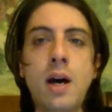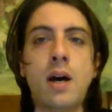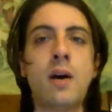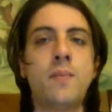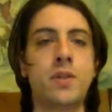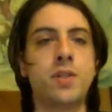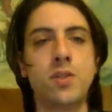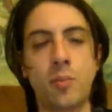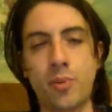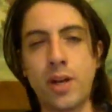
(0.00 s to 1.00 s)

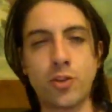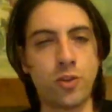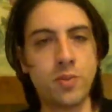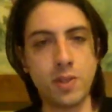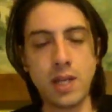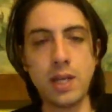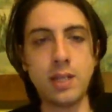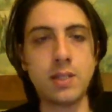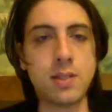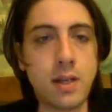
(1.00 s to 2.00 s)
Artisanal production, obviously,
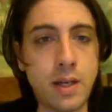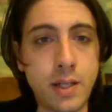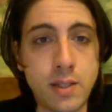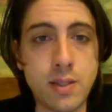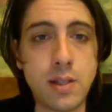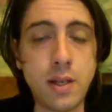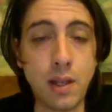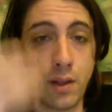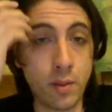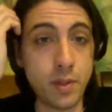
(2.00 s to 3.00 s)
it's a
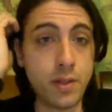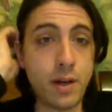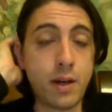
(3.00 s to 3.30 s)
little bit